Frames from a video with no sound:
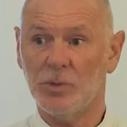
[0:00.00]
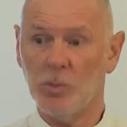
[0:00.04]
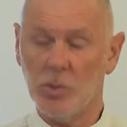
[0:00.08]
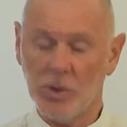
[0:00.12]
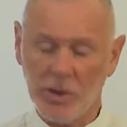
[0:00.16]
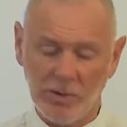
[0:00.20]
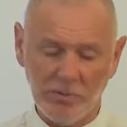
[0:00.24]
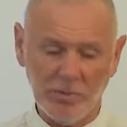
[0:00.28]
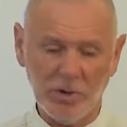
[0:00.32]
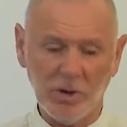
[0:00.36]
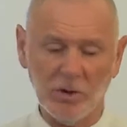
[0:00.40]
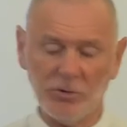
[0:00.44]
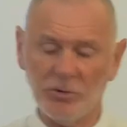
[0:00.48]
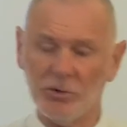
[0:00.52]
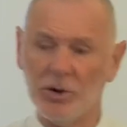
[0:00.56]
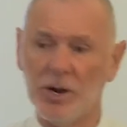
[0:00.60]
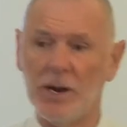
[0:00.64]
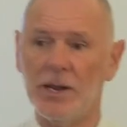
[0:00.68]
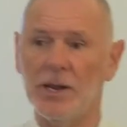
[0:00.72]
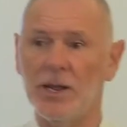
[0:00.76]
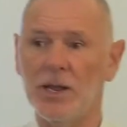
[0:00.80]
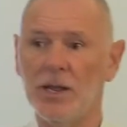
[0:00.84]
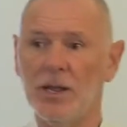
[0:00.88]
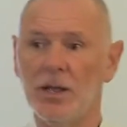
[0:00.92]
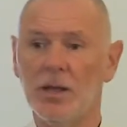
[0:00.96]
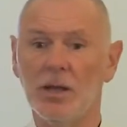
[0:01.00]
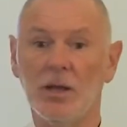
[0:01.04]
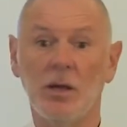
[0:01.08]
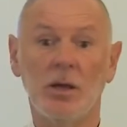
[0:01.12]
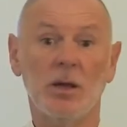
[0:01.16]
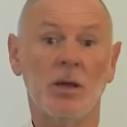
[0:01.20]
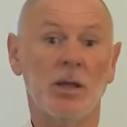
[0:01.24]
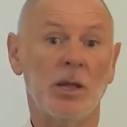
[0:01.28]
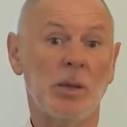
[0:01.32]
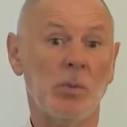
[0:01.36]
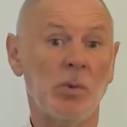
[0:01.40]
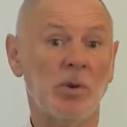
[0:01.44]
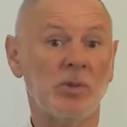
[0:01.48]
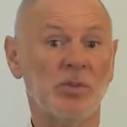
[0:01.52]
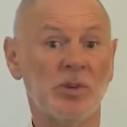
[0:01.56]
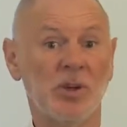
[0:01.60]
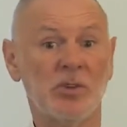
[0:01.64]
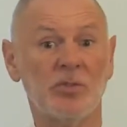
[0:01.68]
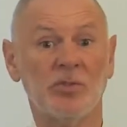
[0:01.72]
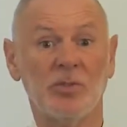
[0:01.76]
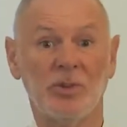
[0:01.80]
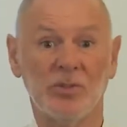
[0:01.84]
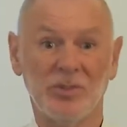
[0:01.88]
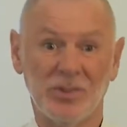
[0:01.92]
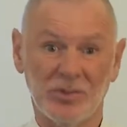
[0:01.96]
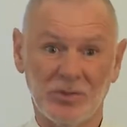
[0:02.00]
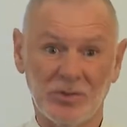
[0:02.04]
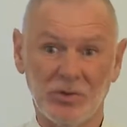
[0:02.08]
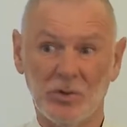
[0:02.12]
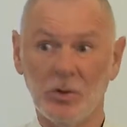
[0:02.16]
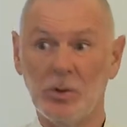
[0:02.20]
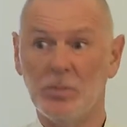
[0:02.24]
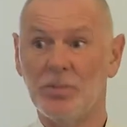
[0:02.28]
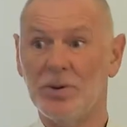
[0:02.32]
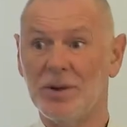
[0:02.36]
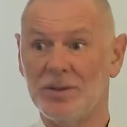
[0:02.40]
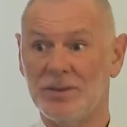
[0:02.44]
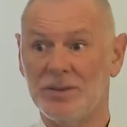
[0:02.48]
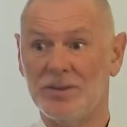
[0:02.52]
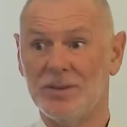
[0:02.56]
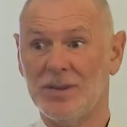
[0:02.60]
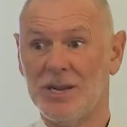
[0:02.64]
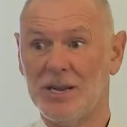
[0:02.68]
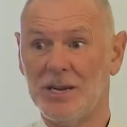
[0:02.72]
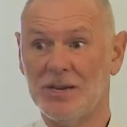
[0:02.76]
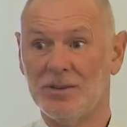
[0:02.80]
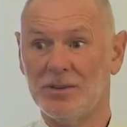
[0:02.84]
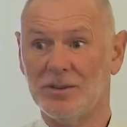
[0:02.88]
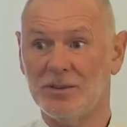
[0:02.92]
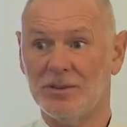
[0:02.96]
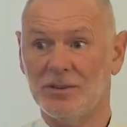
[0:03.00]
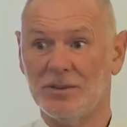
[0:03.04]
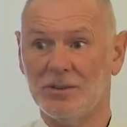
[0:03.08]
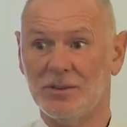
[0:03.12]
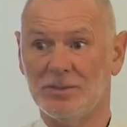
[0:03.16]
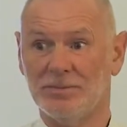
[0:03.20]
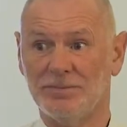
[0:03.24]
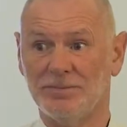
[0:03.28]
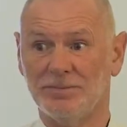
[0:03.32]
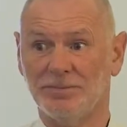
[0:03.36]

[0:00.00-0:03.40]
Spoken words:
we're given our training, and then we're judged on just 2 presentations.